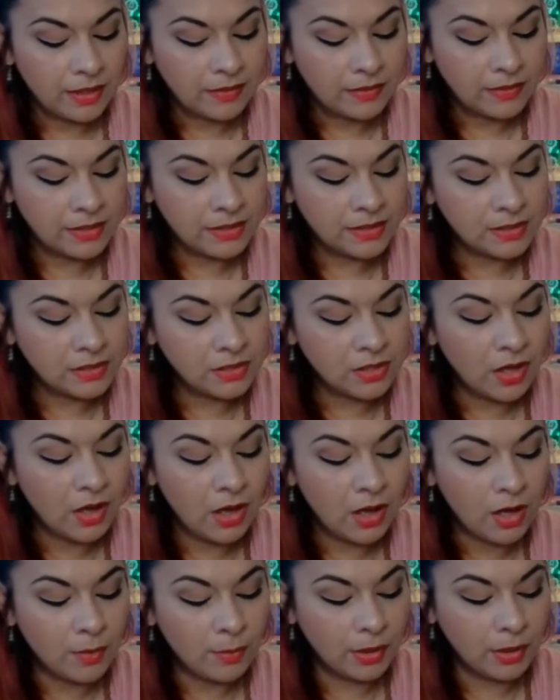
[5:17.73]
This is the
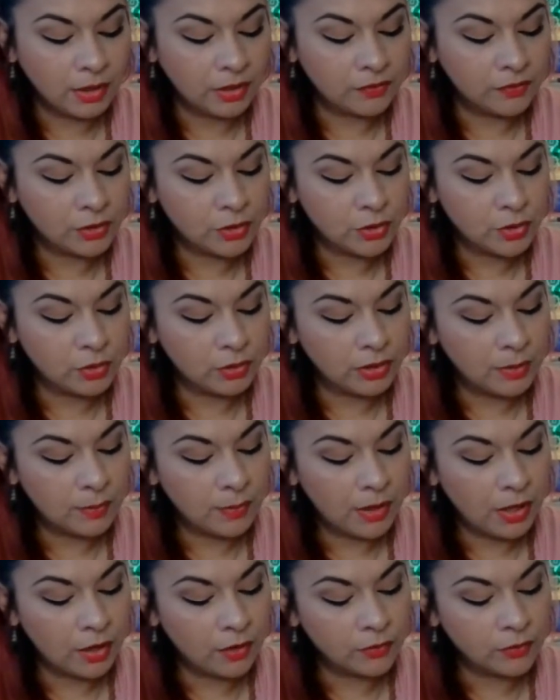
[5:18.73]
hallmark of a truly
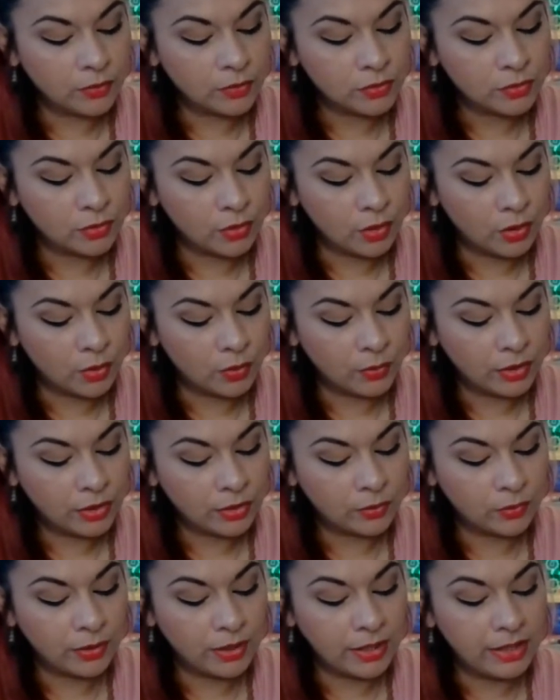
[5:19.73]
powerful soul
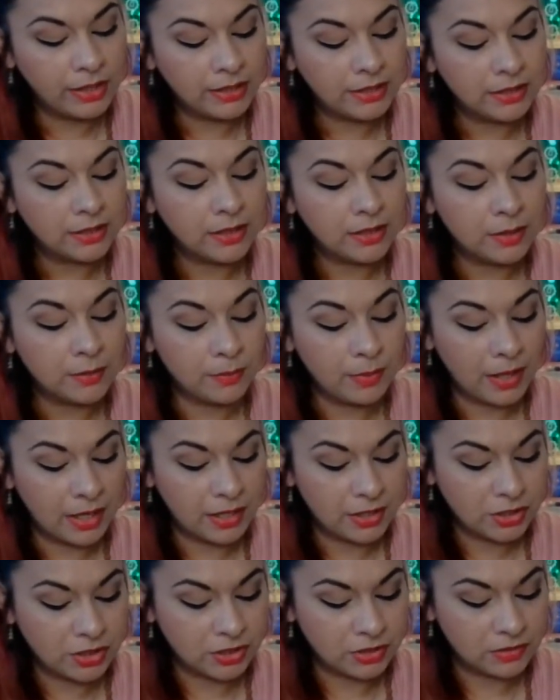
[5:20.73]
with great
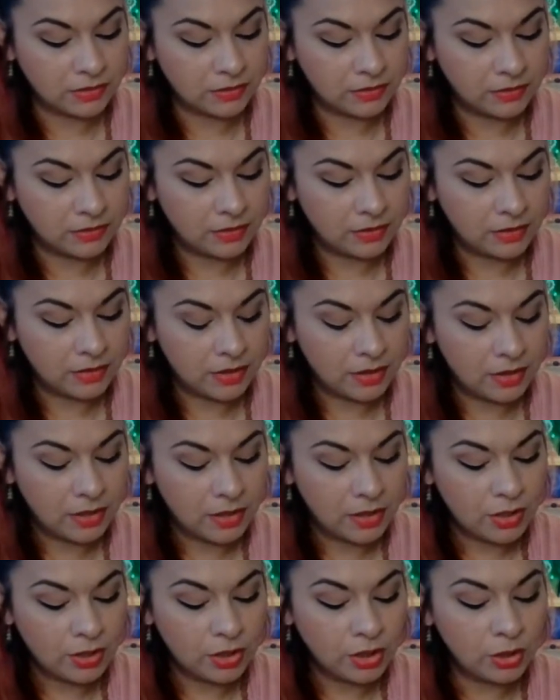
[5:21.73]
compassion.
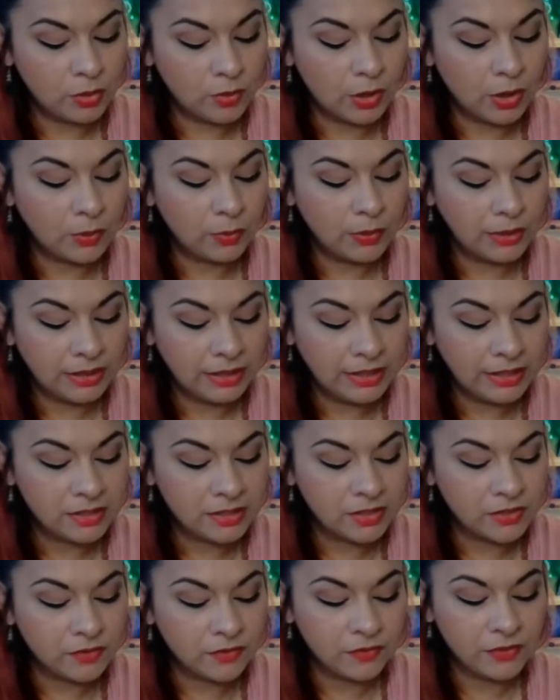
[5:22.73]
You are willing
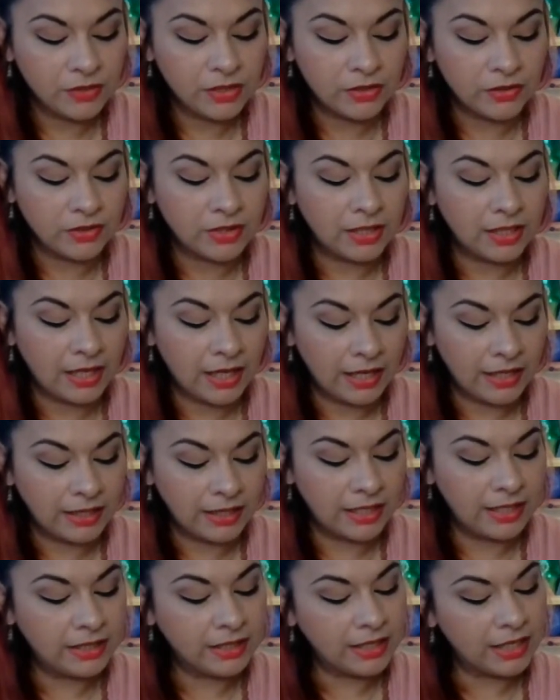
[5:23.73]
to feel the light
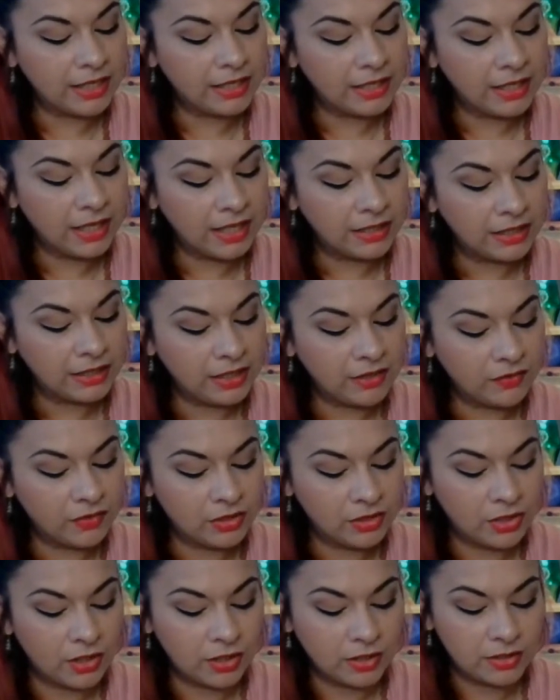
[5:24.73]
and yet not leave the
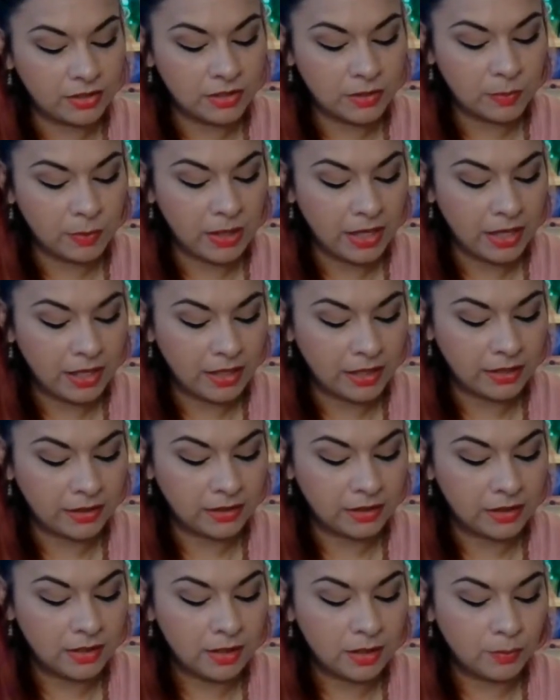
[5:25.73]
darkness
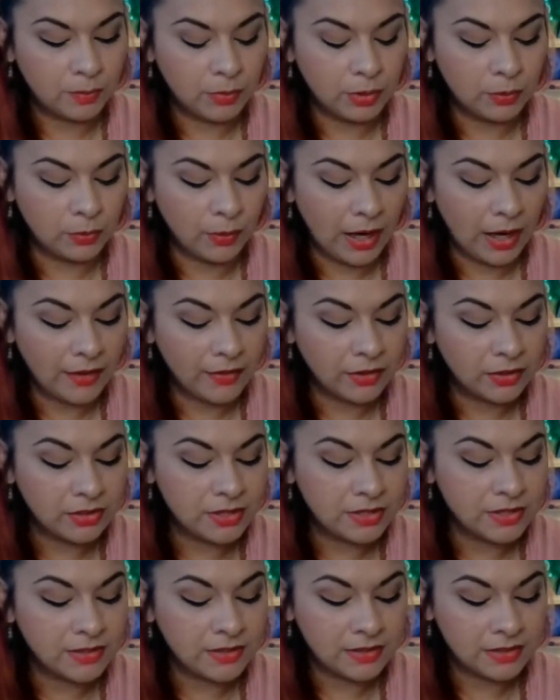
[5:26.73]
behind, but rather
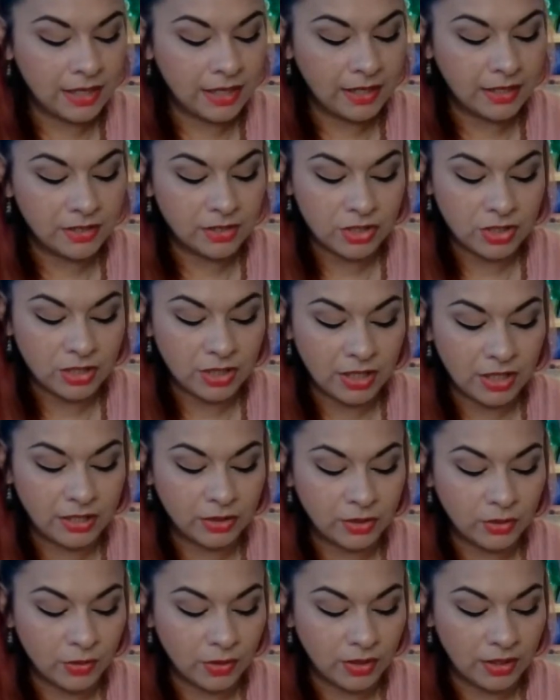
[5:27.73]
to stay and
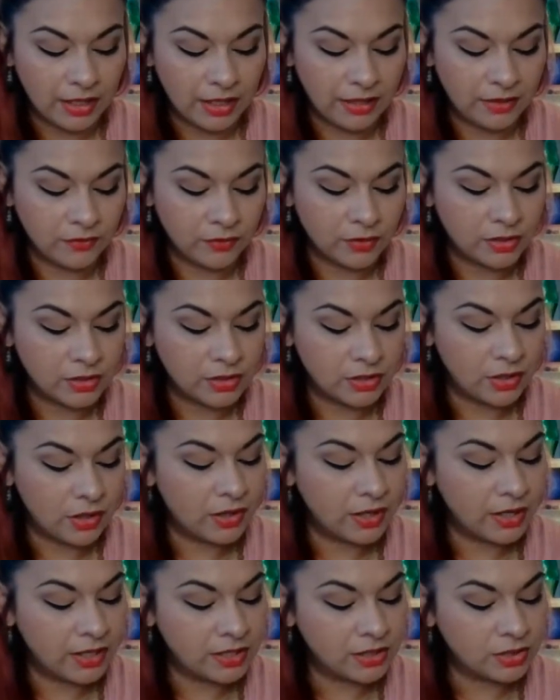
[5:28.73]
shine your light for as
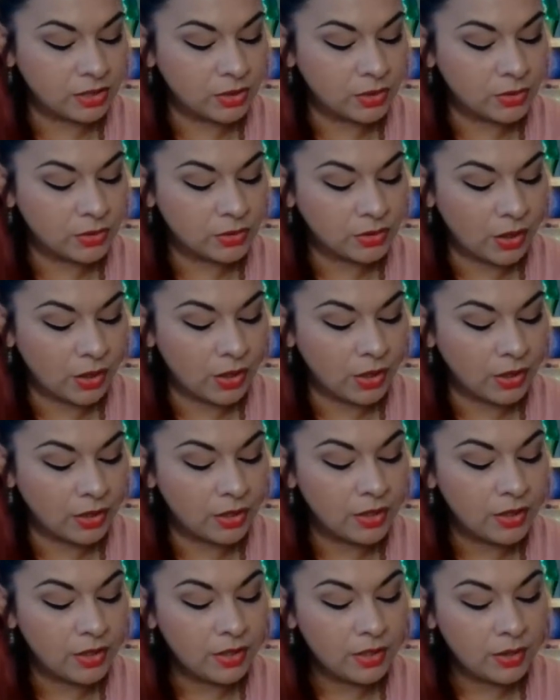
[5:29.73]
long as those
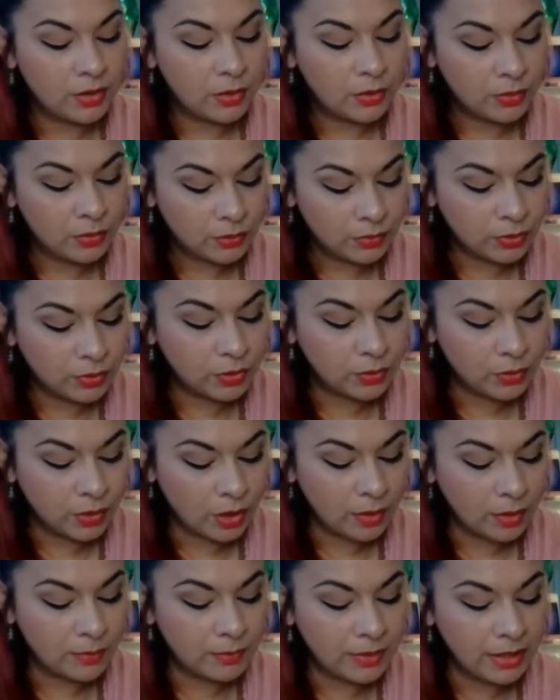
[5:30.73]
you
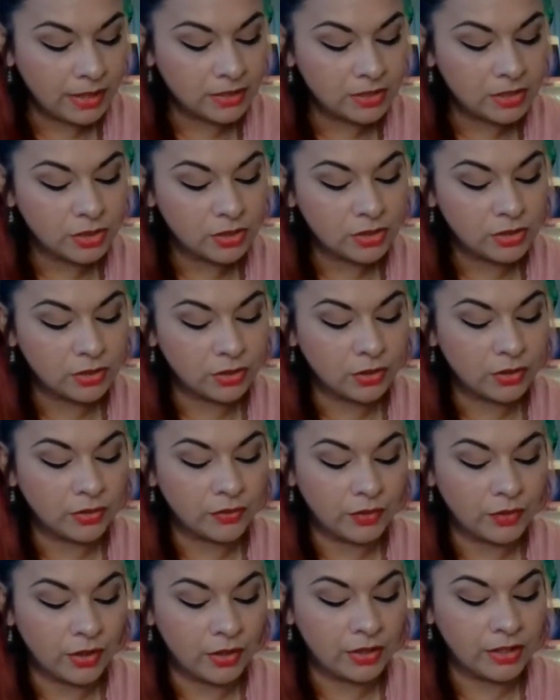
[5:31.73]
are meant to
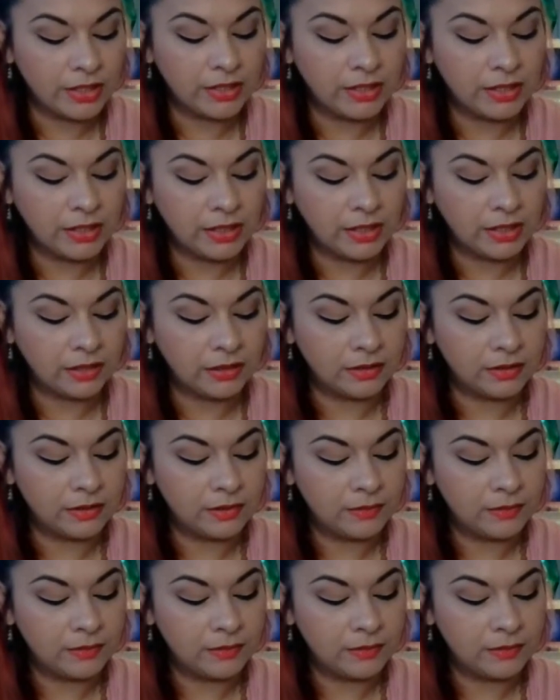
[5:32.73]
serve are in need.